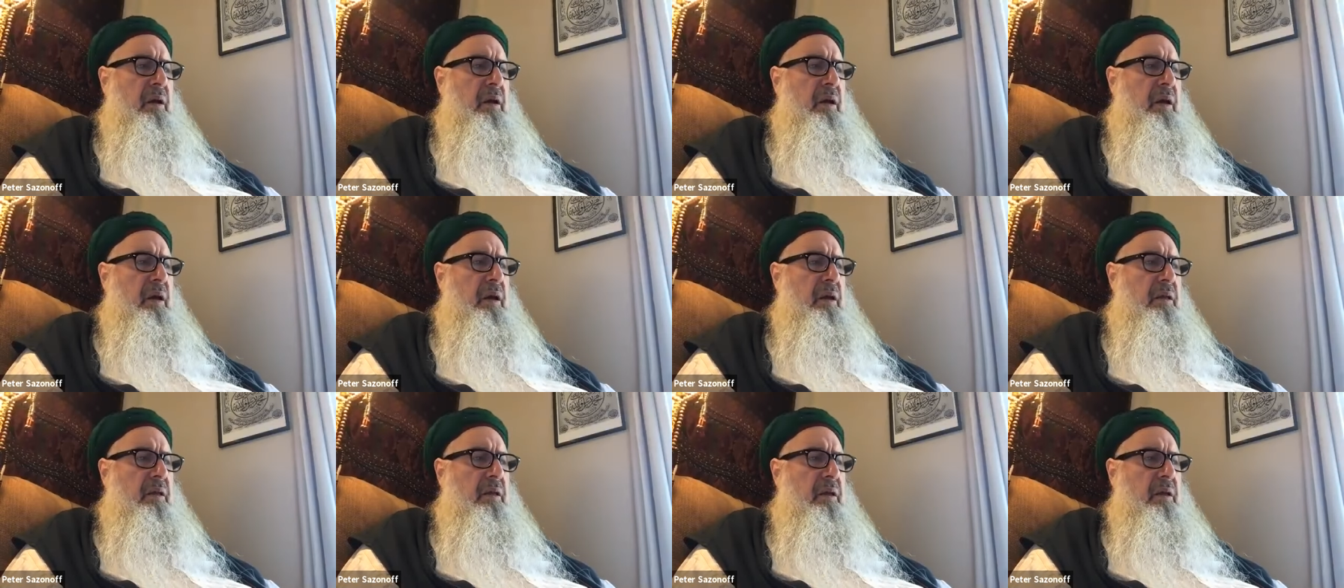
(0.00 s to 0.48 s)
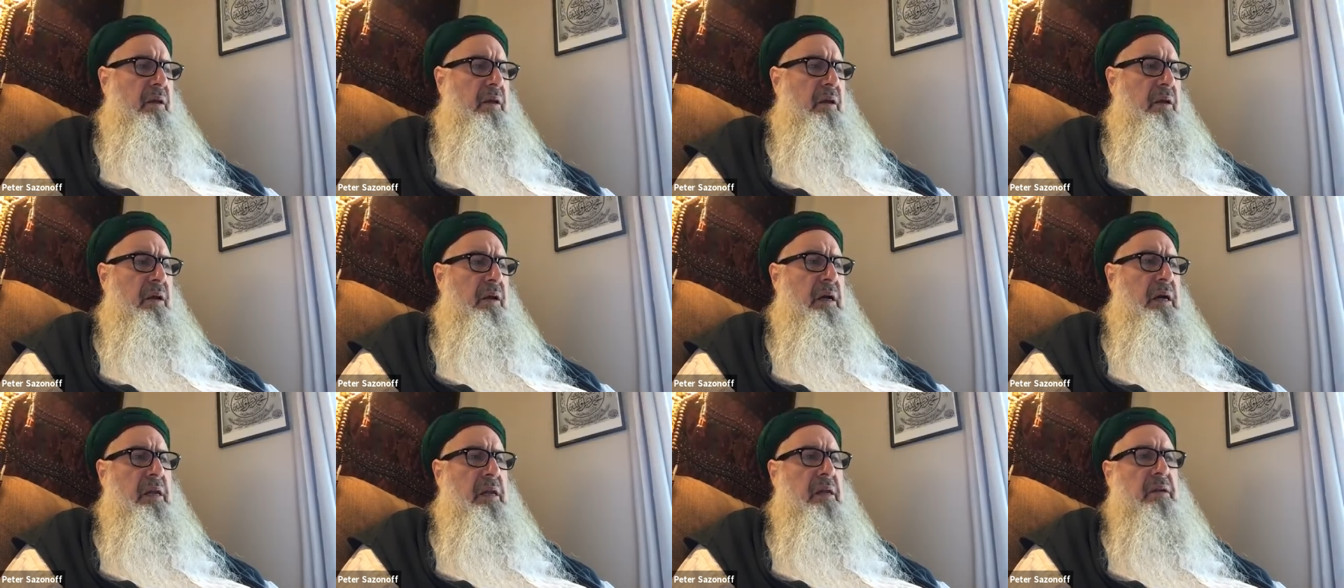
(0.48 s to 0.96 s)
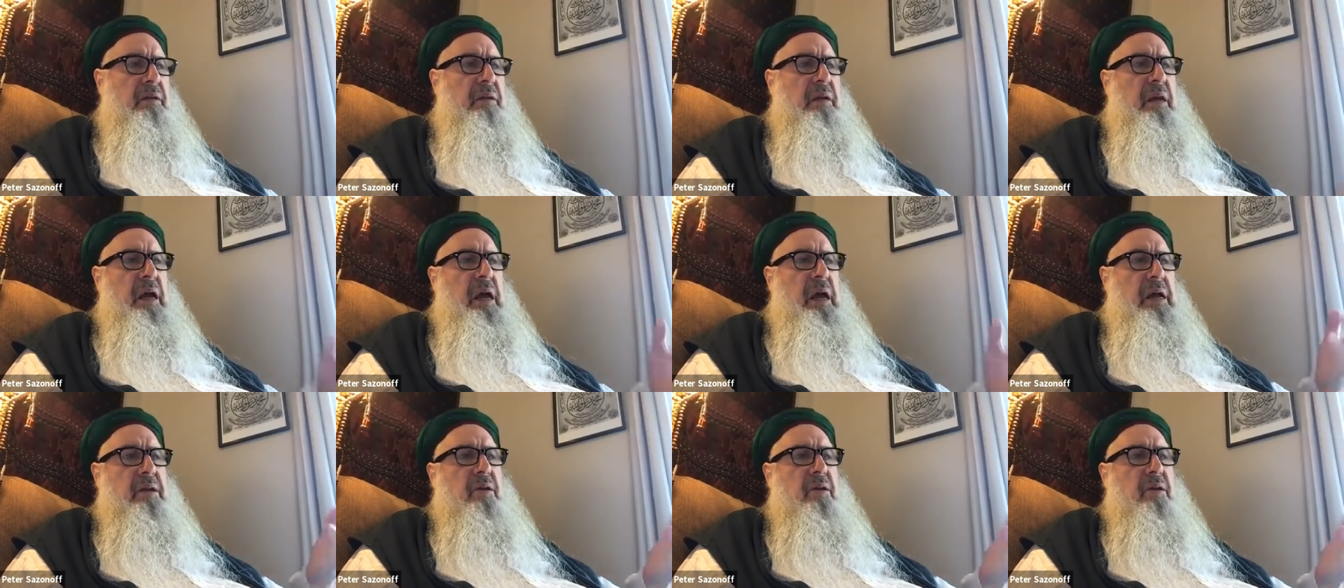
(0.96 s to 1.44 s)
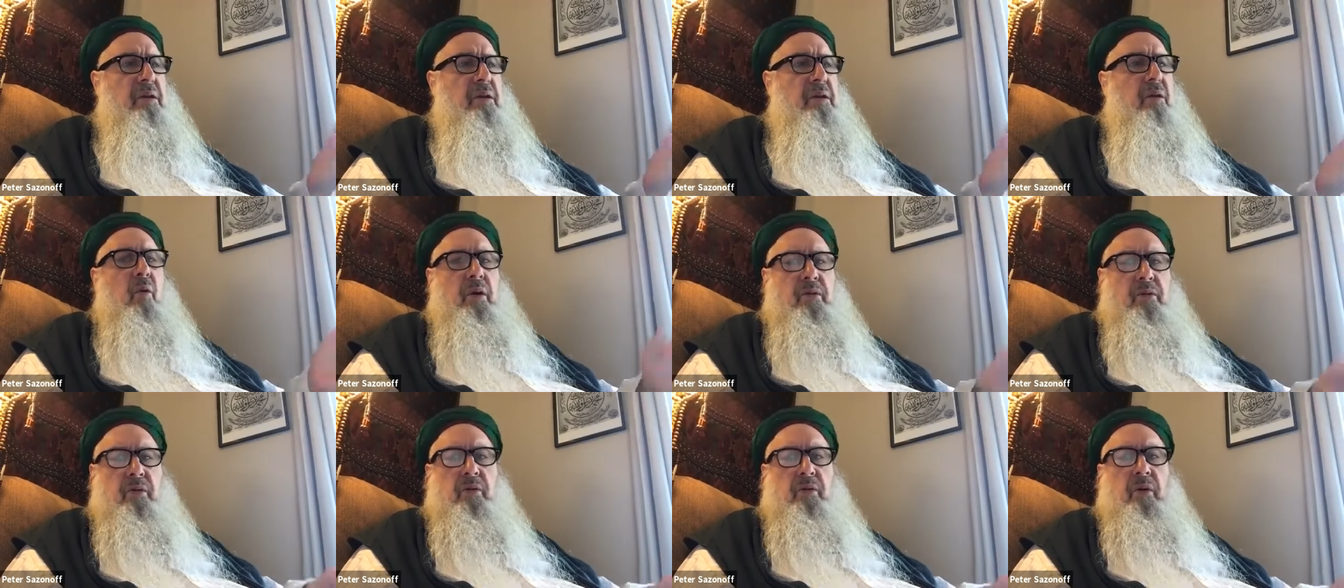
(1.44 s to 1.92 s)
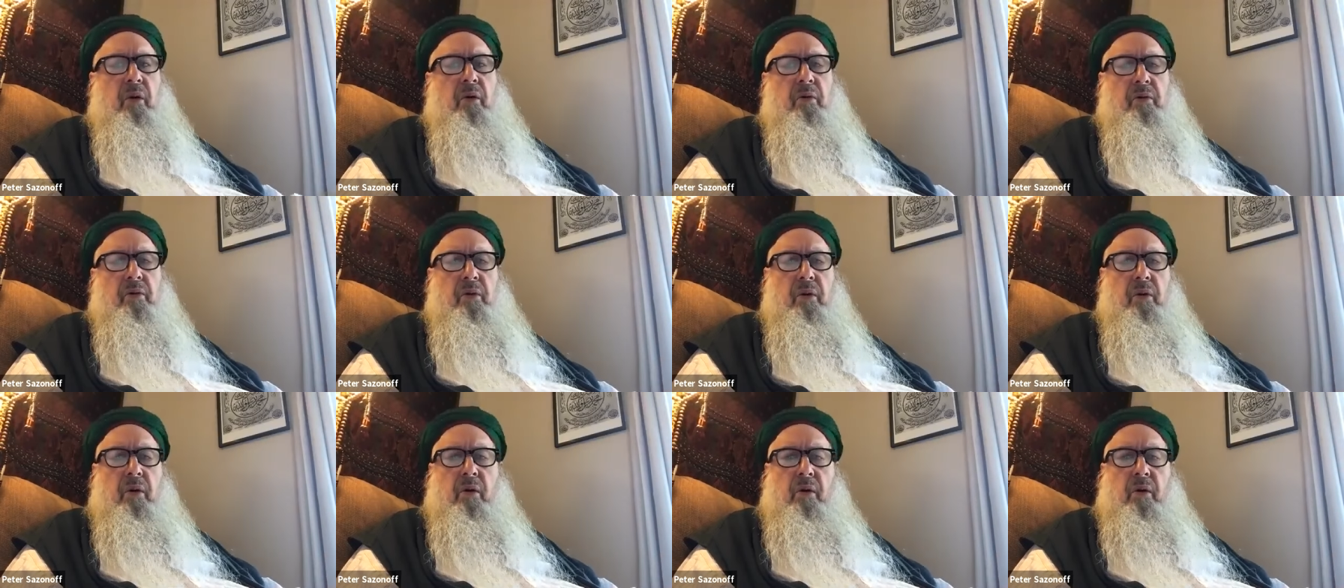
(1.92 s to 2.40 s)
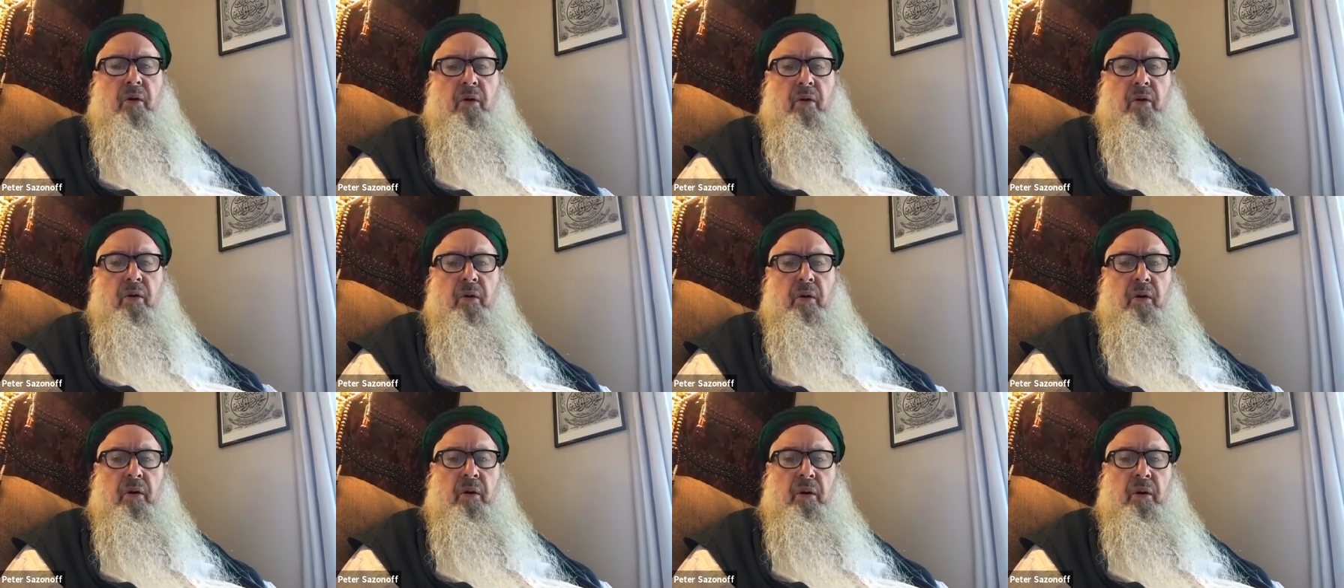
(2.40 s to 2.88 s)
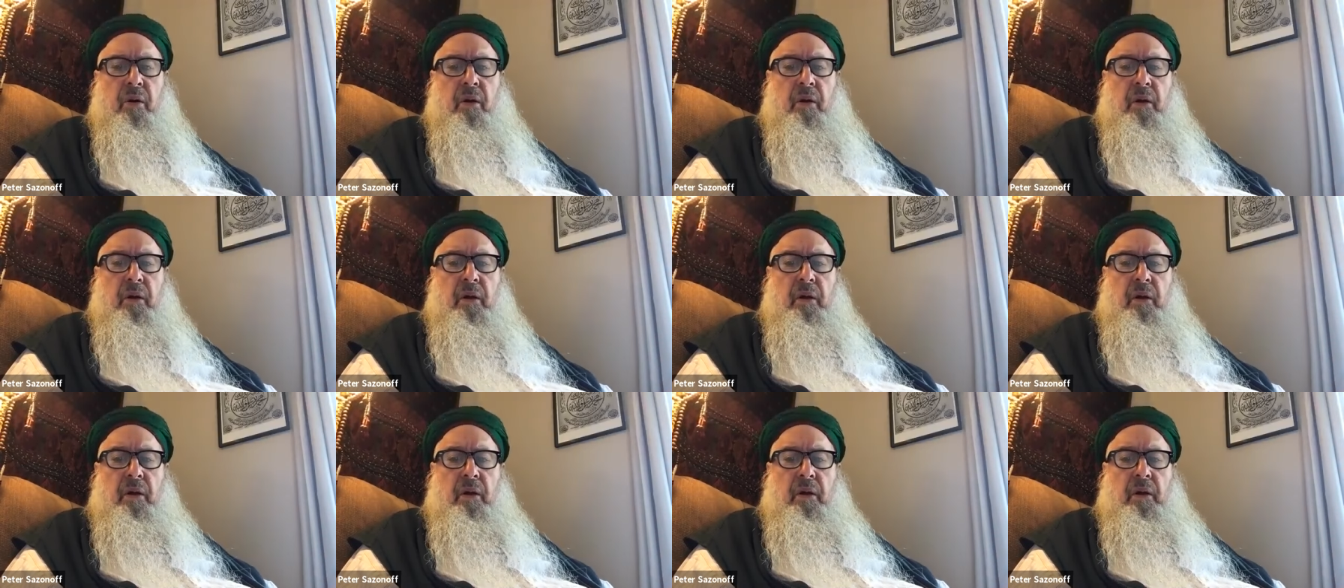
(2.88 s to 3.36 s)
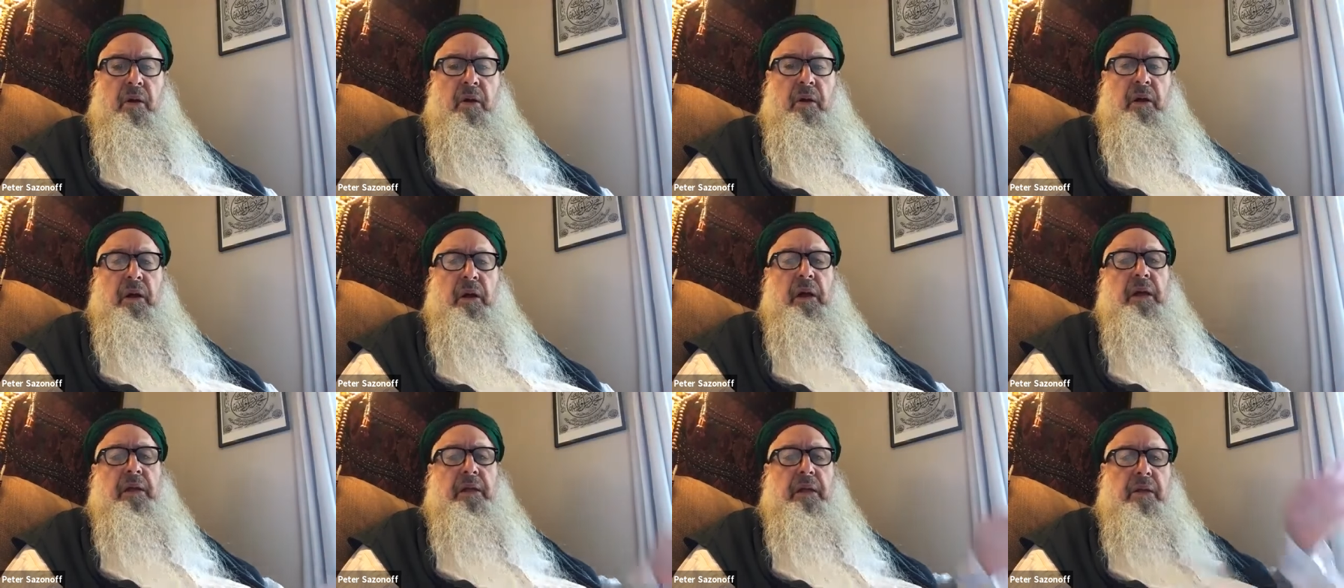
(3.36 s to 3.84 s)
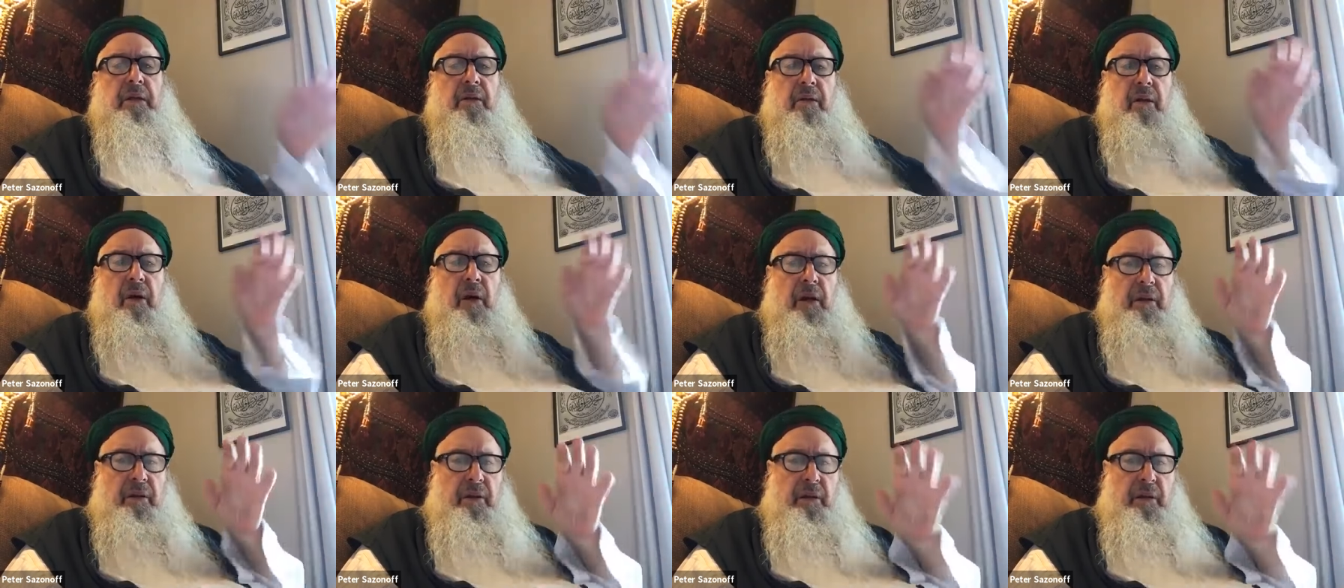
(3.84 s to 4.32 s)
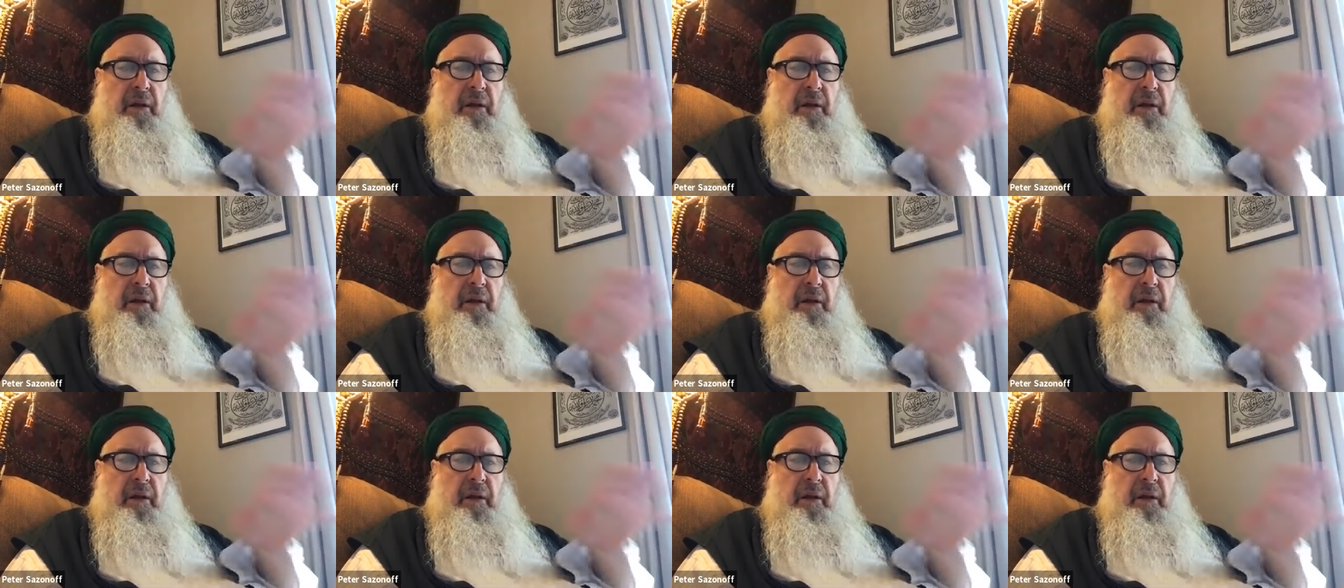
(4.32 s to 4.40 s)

And Allah said, I know what you don't know. And he taught